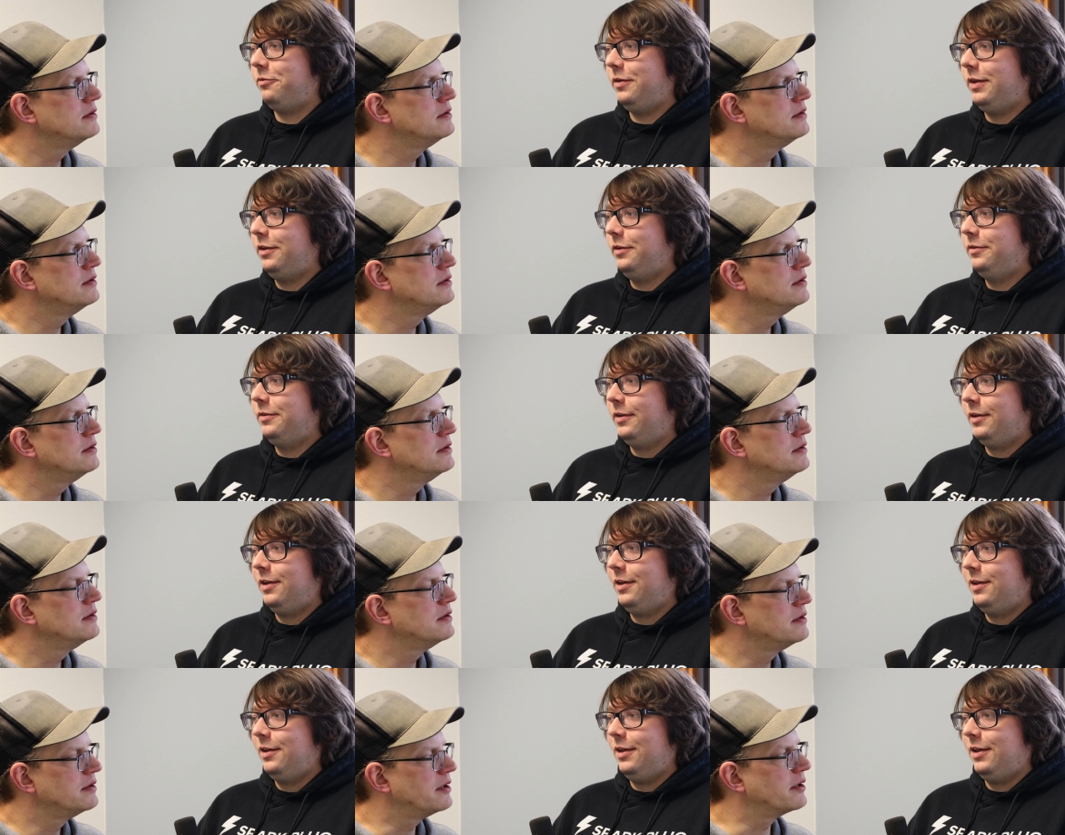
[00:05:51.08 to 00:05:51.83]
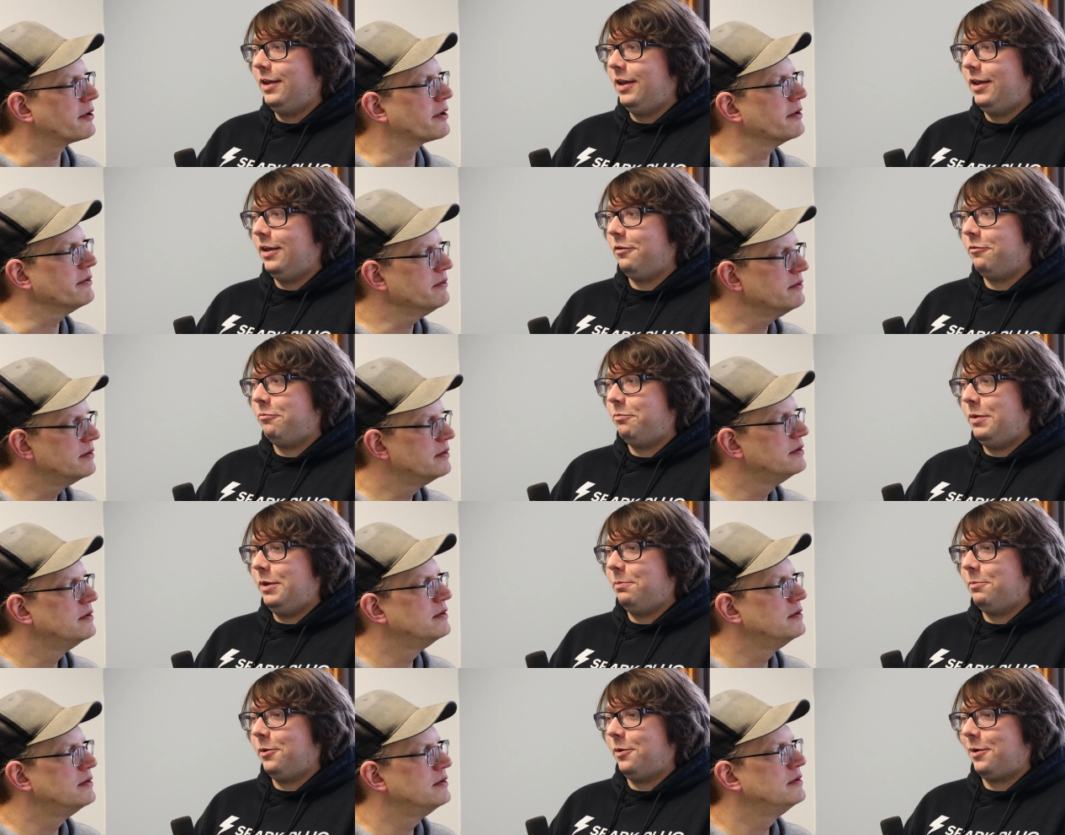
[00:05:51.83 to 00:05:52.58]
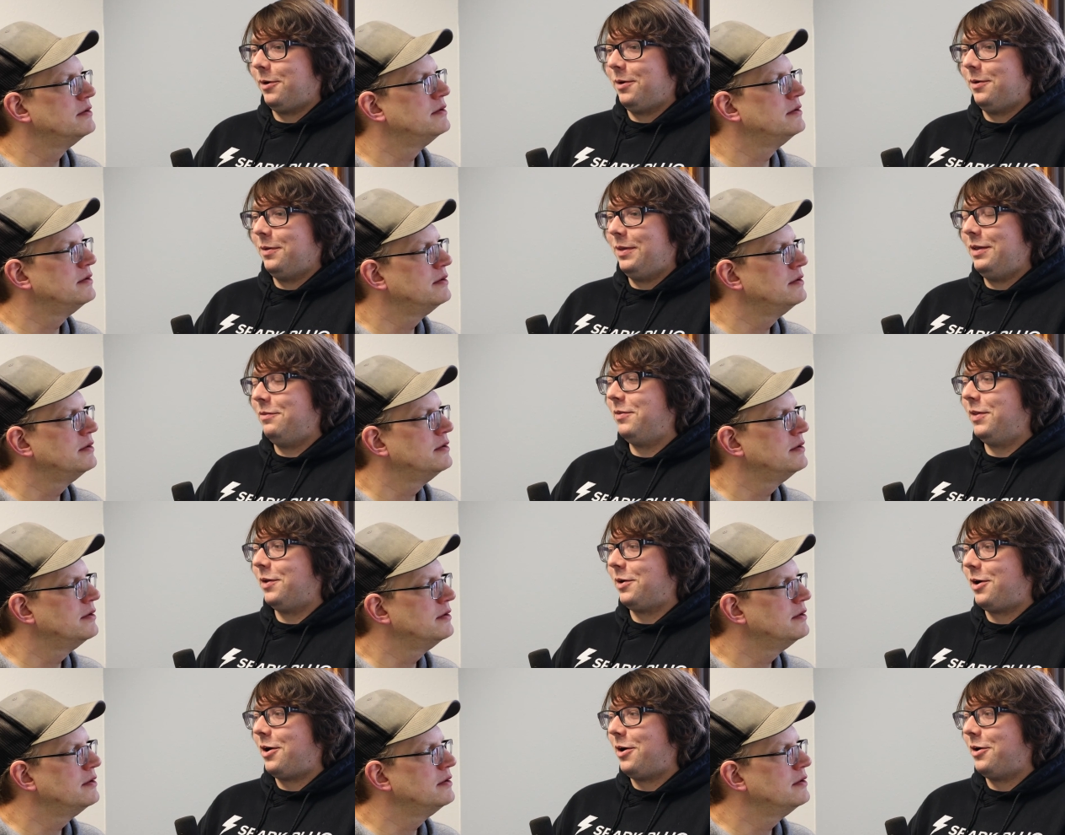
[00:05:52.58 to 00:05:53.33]
Speaker 1: fees if people are leaving
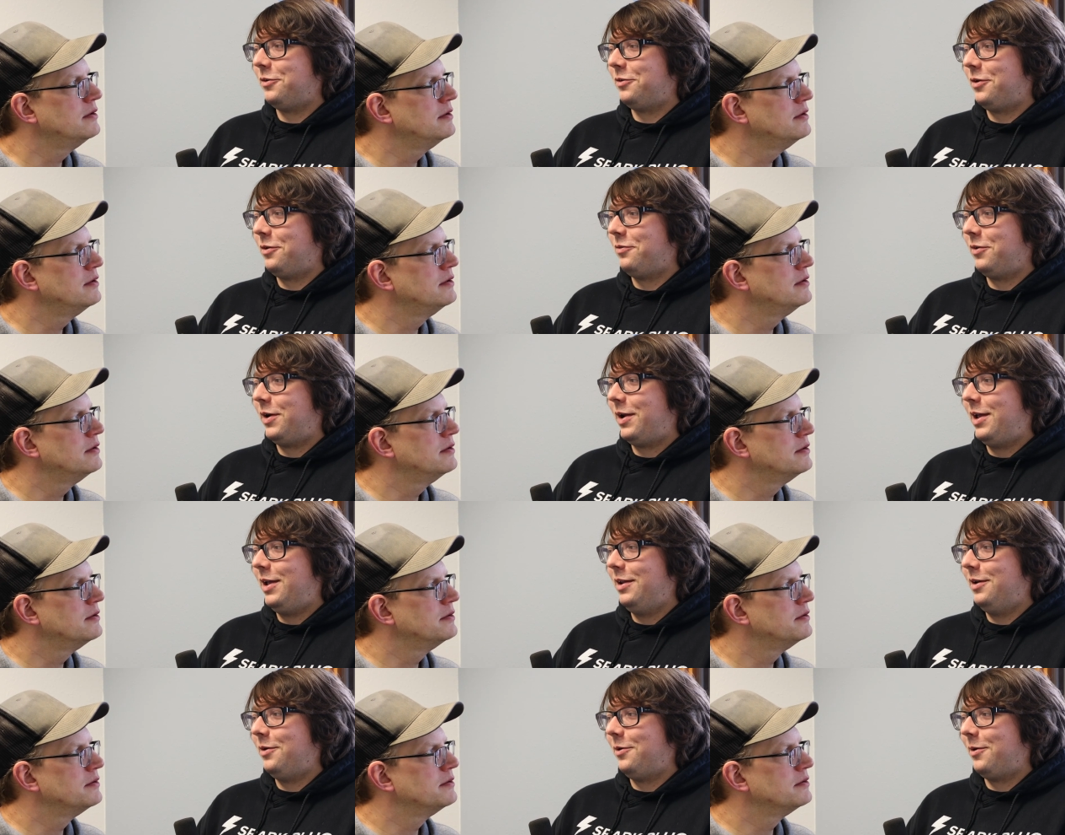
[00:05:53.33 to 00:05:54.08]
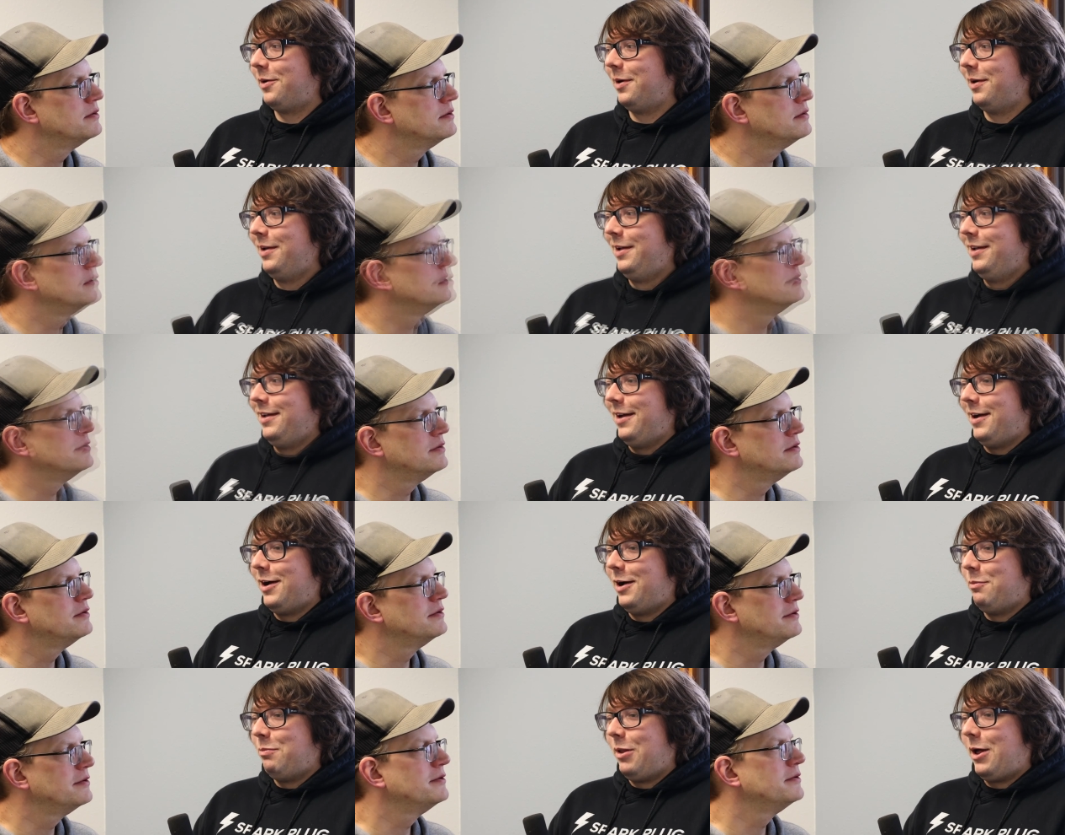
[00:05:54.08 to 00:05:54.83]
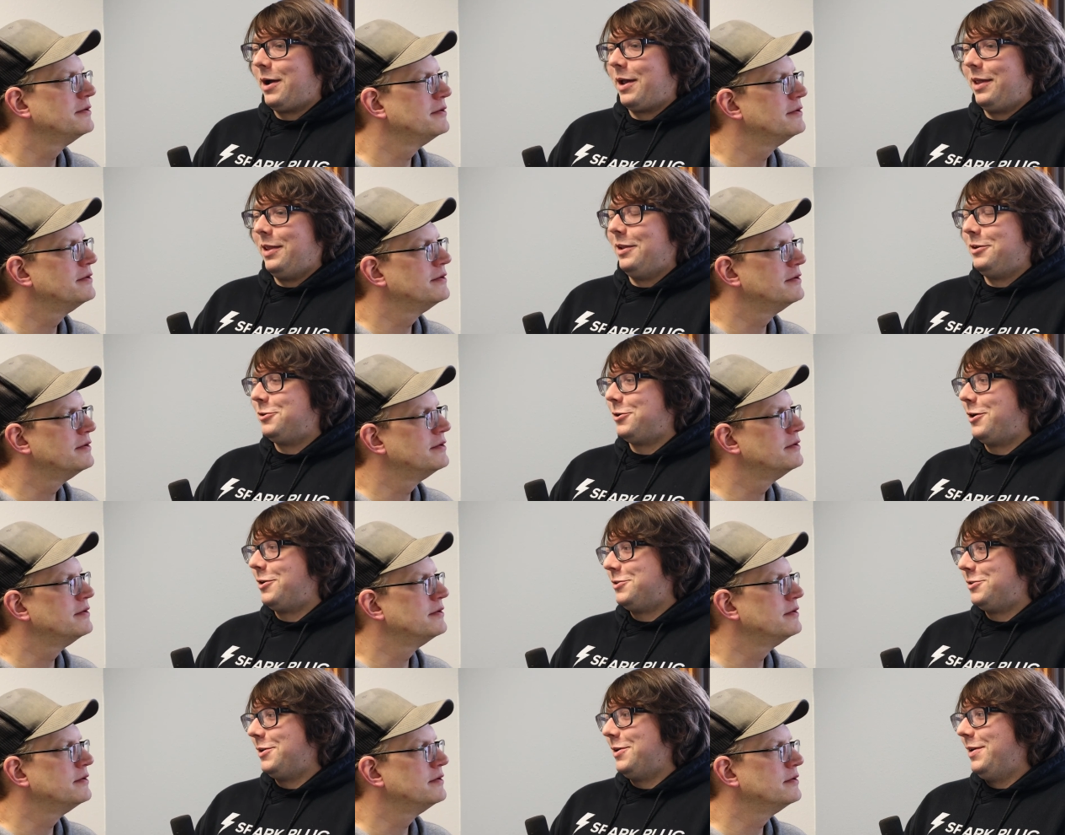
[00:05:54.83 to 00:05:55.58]
their cars overnight or blocking the
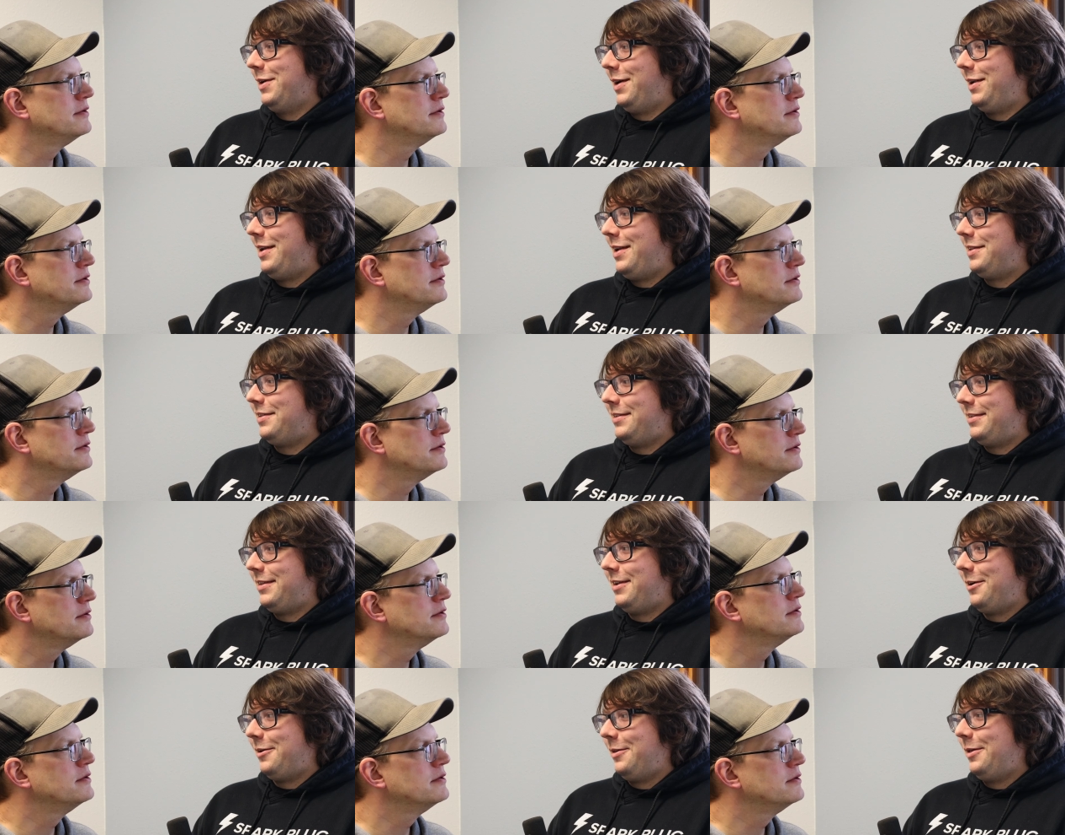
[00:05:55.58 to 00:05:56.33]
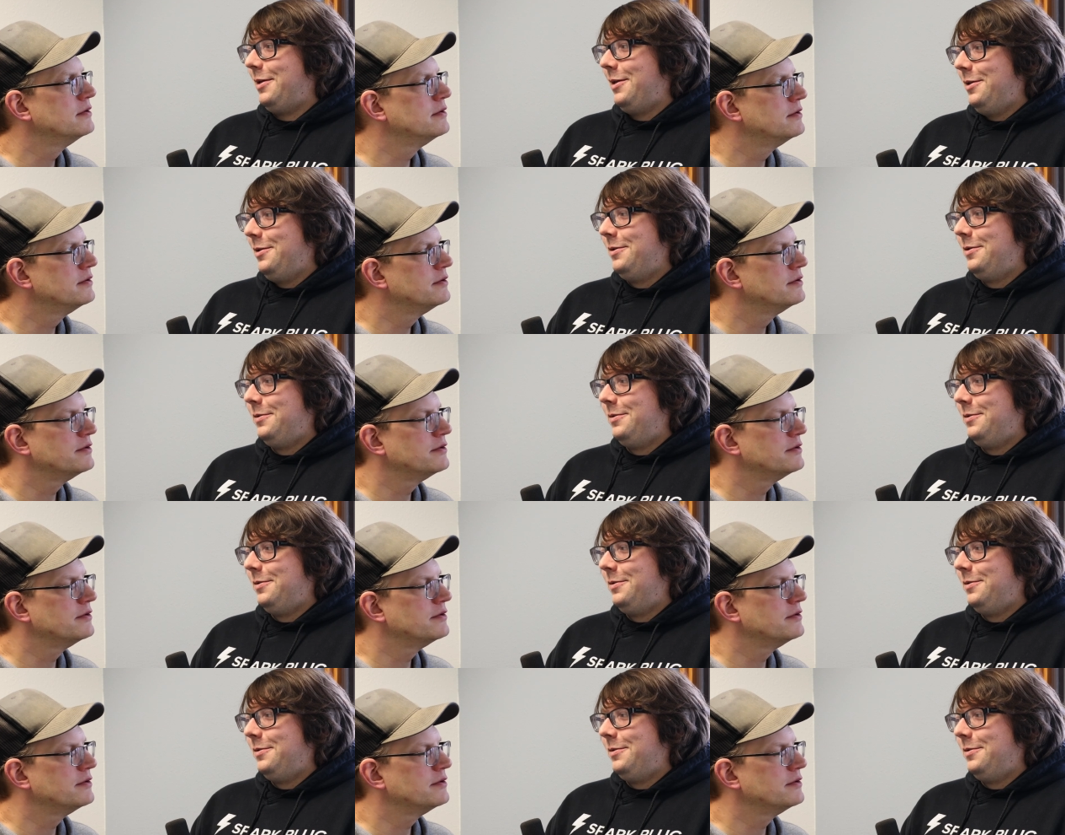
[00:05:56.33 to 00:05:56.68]
charger unnecessarily.